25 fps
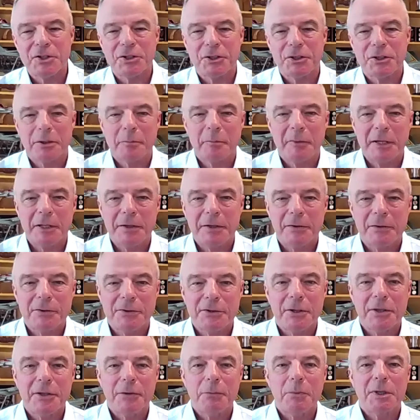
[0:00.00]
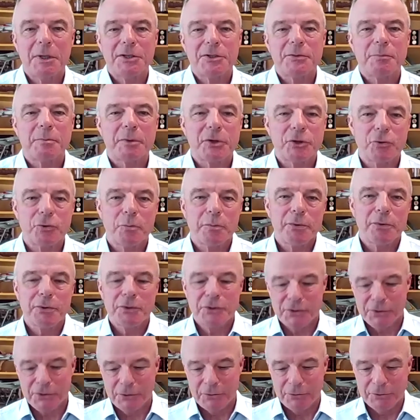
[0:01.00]
Matt. There's only one special
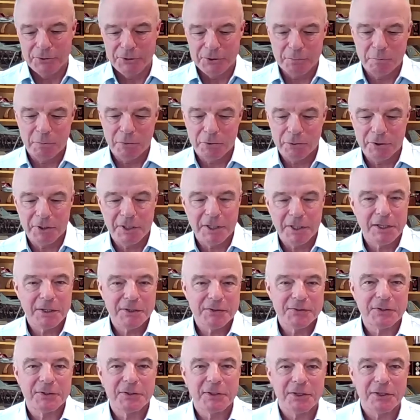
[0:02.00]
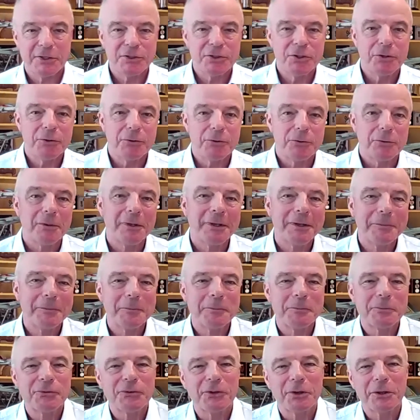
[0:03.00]
person on this podcast, and that's you.
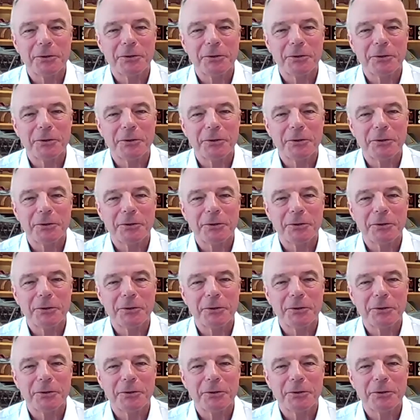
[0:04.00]
So